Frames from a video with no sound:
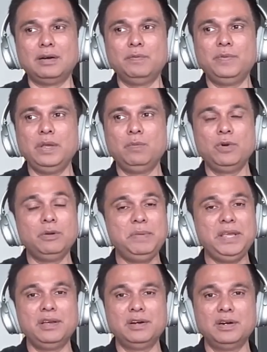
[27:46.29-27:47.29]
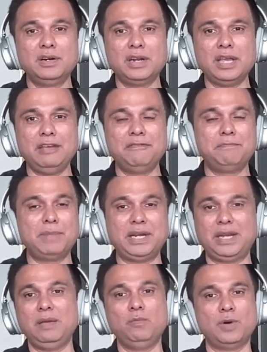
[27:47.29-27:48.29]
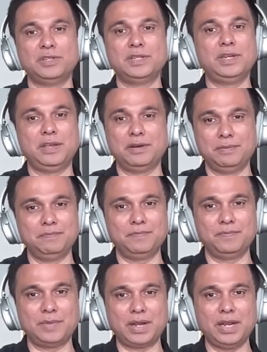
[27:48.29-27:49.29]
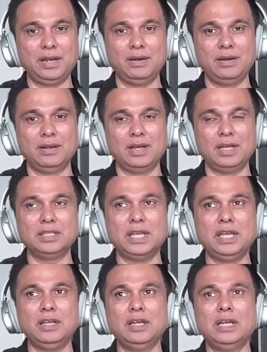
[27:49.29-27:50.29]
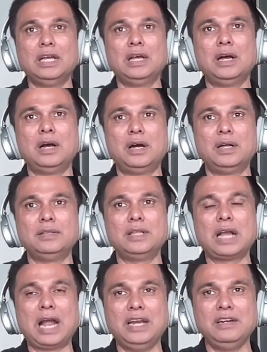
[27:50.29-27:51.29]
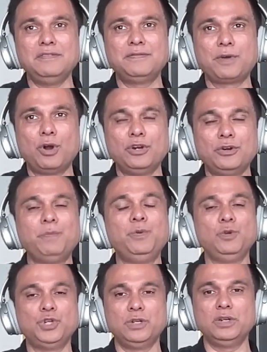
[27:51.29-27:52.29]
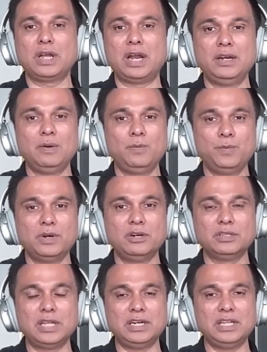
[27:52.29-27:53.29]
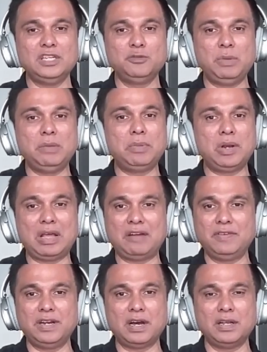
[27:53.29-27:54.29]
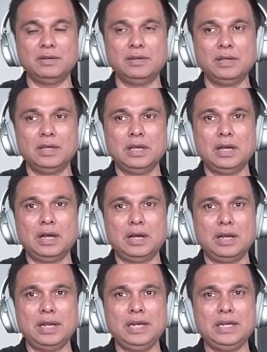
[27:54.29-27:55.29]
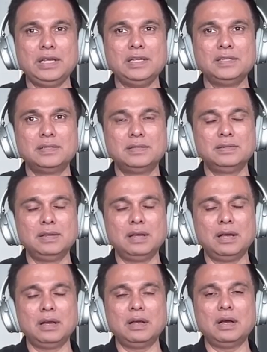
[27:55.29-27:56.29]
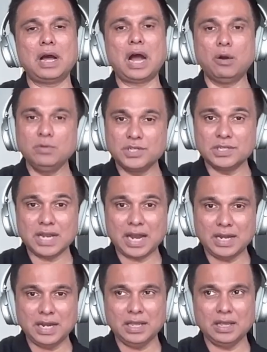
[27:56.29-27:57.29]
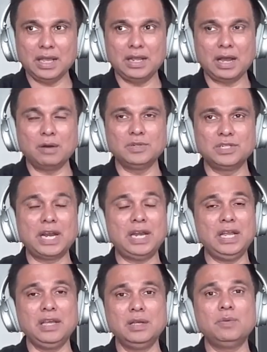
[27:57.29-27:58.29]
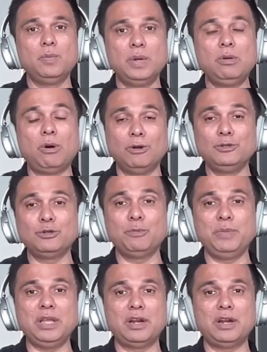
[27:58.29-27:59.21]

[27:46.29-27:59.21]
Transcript: we would be here if my team wasn't here, right? I think the kind of contribution, kind of work that these people have done, it is outstanding, and outstanding will also be an